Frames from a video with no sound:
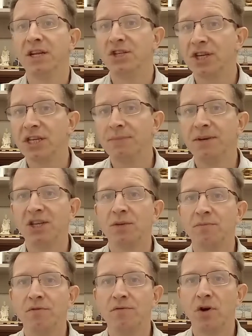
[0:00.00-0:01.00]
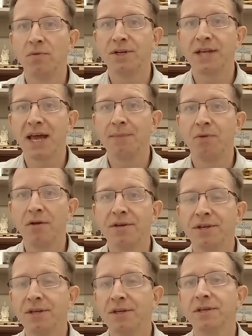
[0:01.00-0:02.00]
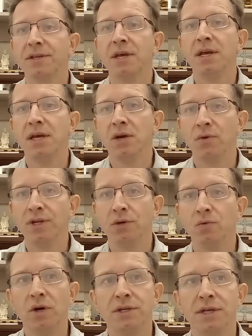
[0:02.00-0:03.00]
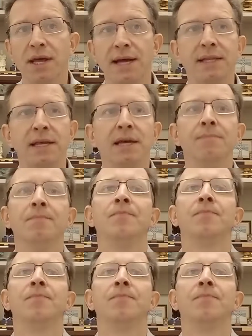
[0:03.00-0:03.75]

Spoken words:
legitimate to put forward a hypothesis, which it was at that time.